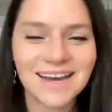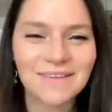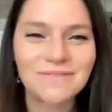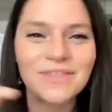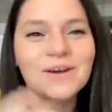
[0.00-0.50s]

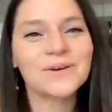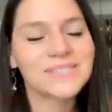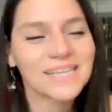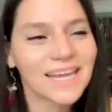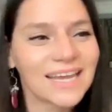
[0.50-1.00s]
of
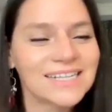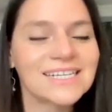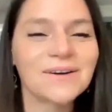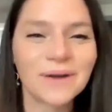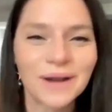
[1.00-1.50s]
those kids
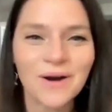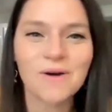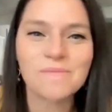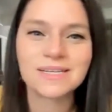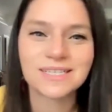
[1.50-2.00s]
going
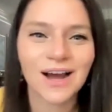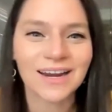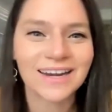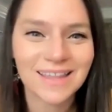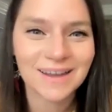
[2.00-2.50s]
home and
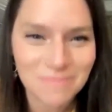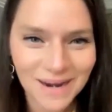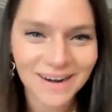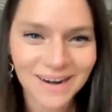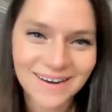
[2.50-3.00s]
talking to their
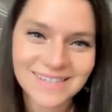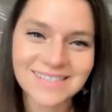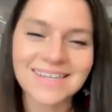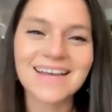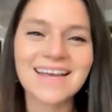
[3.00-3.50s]

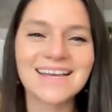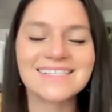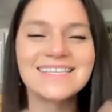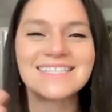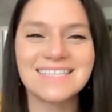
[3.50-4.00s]
parents is
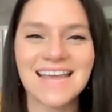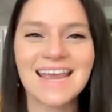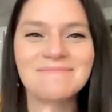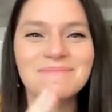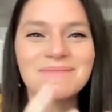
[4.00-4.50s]
the
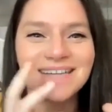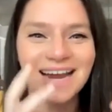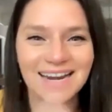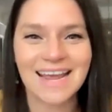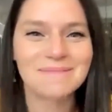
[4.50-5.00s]
same
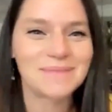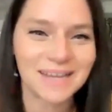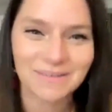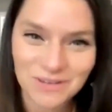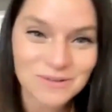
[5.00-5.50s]
dynamic
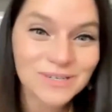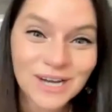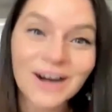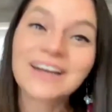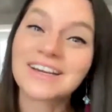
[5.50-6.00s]
of you
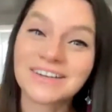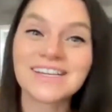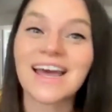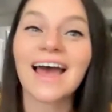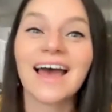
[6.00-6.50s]
talking to your
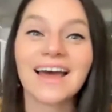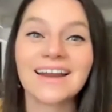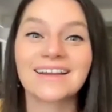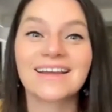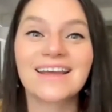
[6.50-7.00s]
dad,
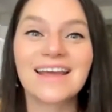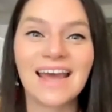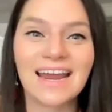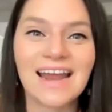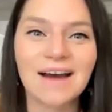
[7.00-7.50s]

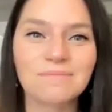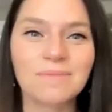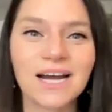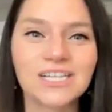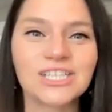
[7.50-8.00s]
and how
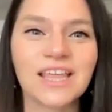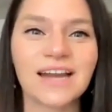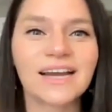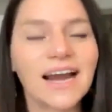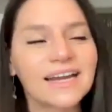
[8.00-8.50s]
much
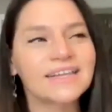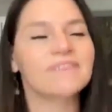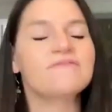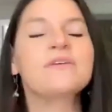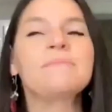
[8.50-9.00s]
that kind
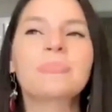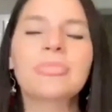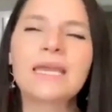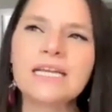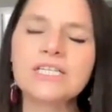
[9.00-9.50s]
of
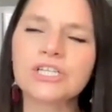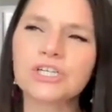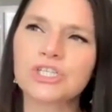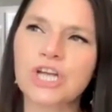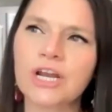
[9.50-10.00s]

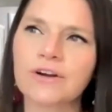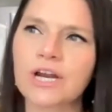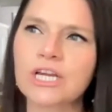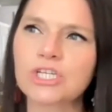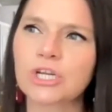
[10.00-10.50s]

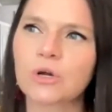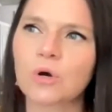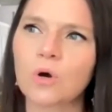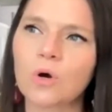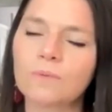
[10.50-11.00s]

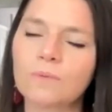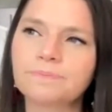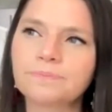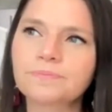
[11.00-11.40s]
intergenerational